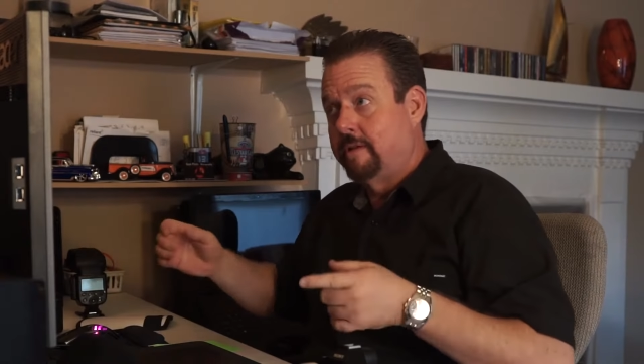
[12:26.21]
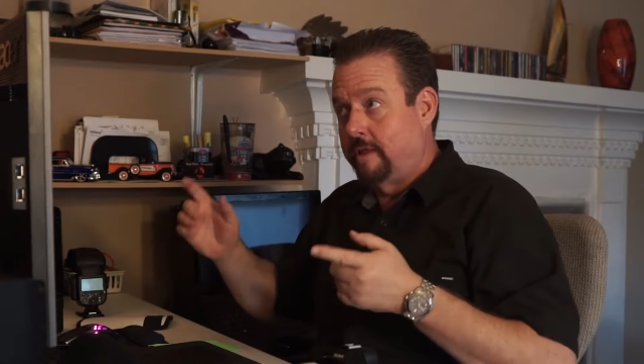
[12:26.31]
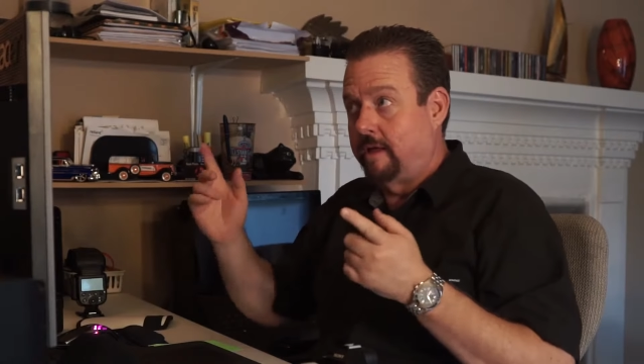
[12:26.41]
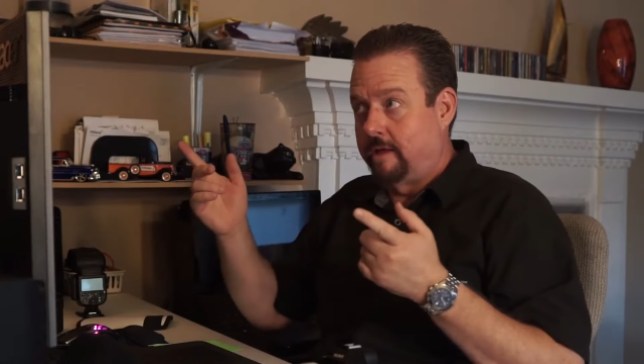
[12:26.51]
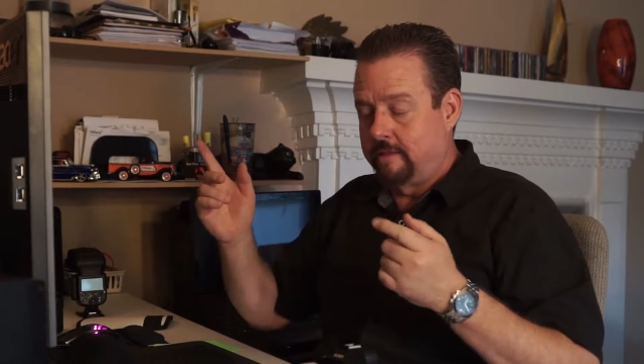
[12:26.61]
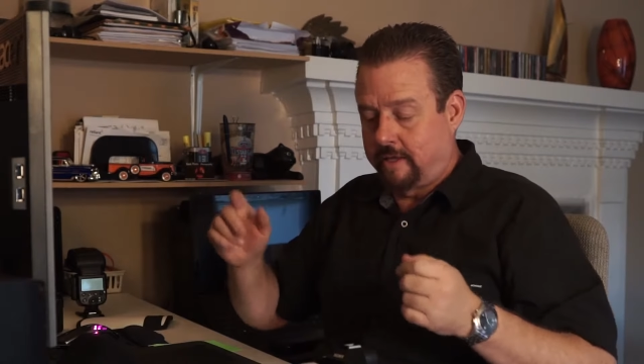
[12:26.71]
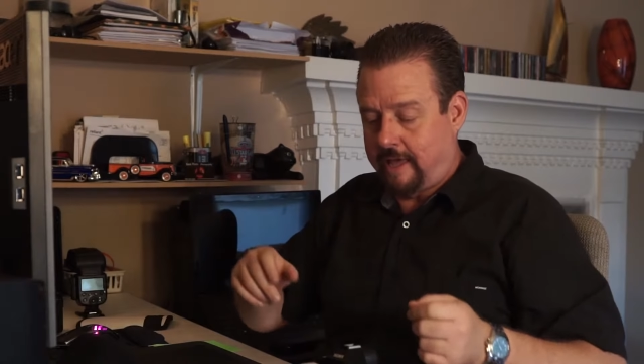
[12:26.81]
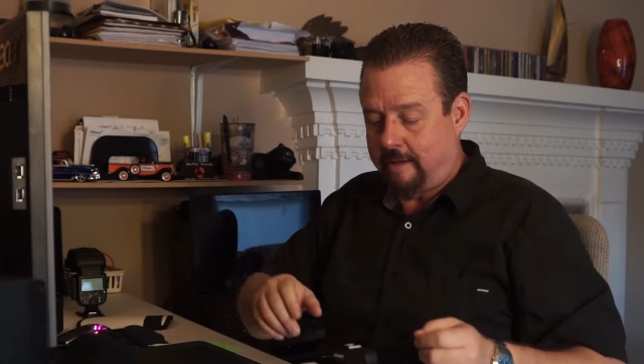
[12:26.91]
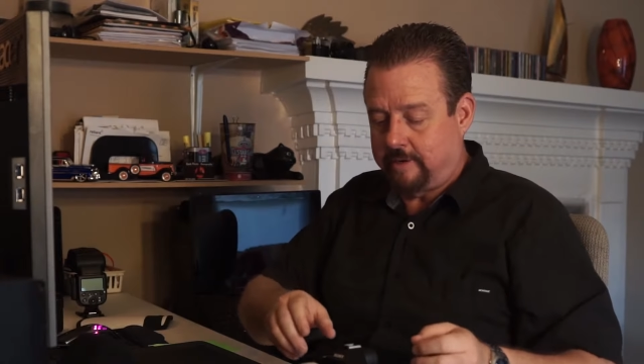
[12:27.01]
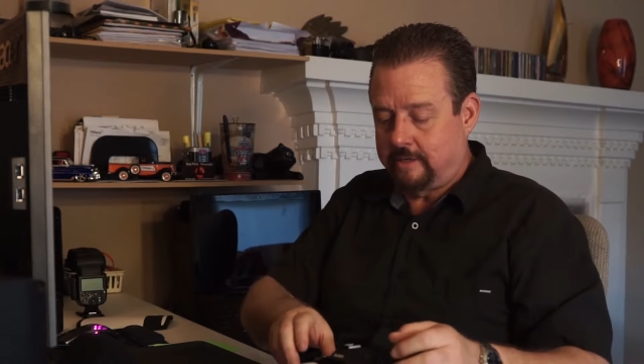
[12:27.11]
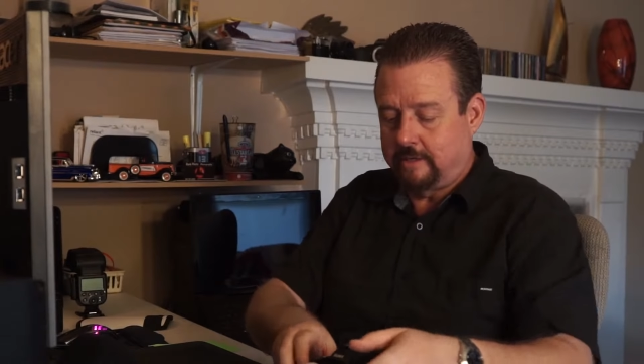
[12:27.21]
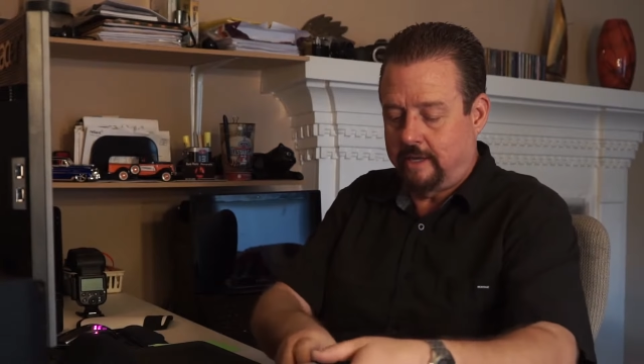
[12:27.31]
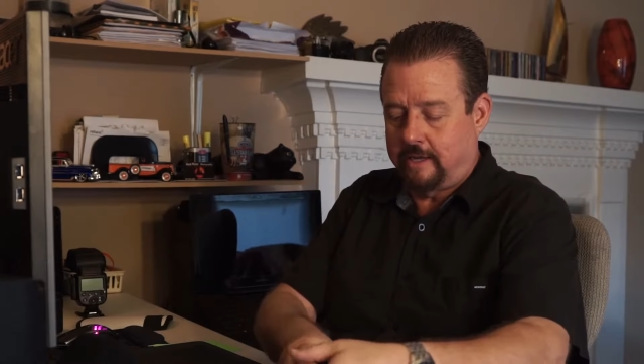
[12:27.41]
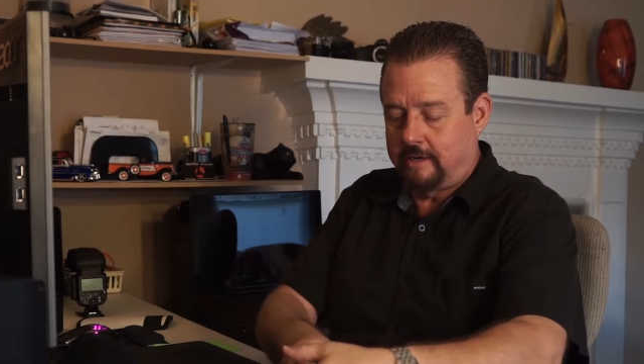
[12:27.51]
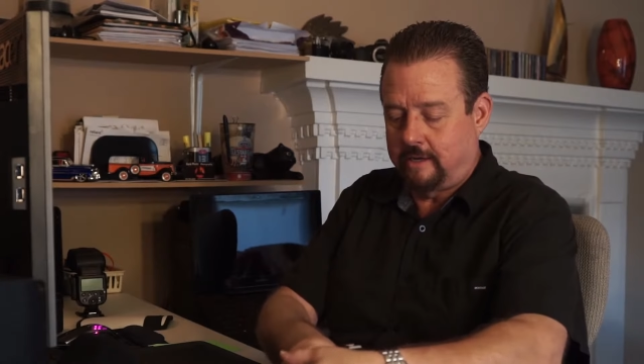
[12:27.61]
the cabinet,
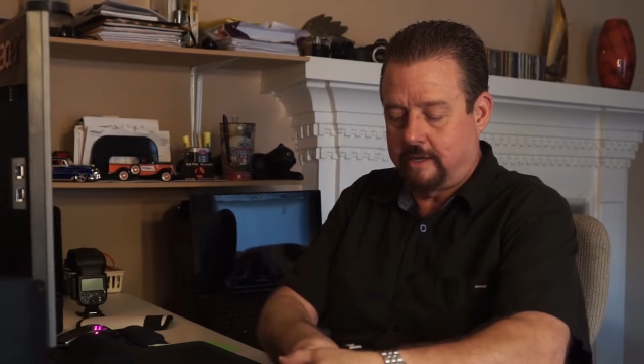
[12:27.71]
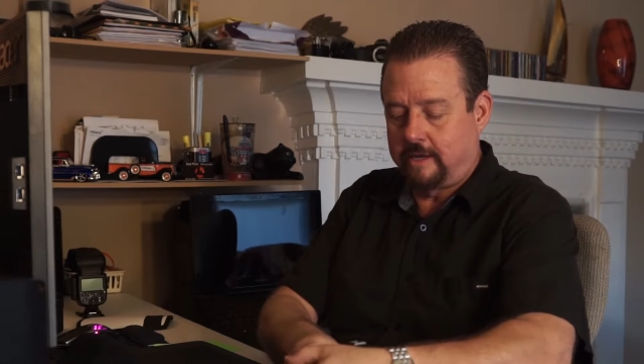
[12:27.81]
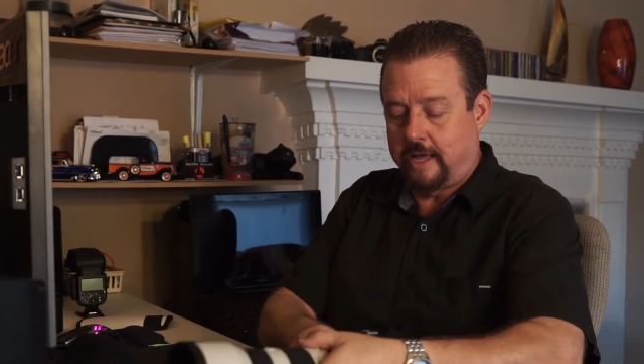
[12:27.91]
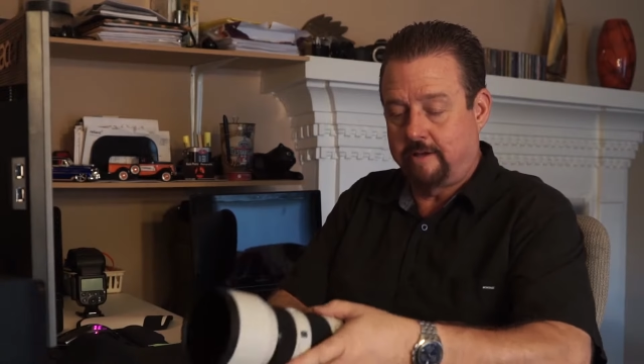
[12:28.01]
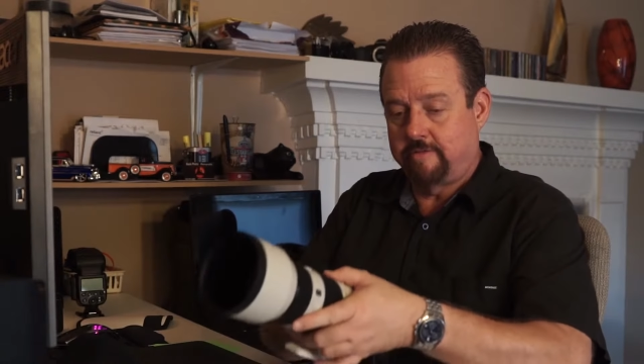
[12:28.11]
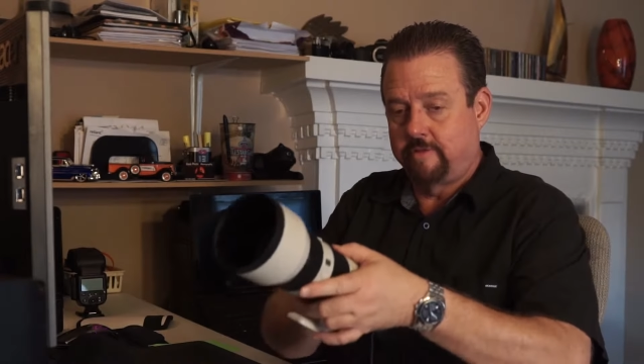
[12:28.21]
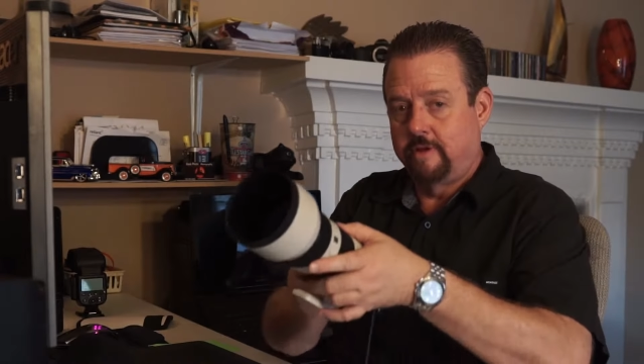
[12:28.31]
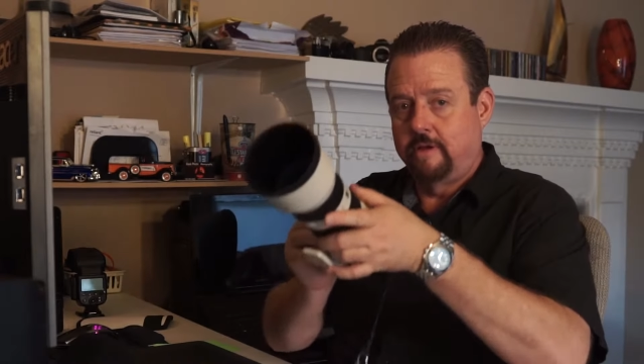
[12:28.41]
and I have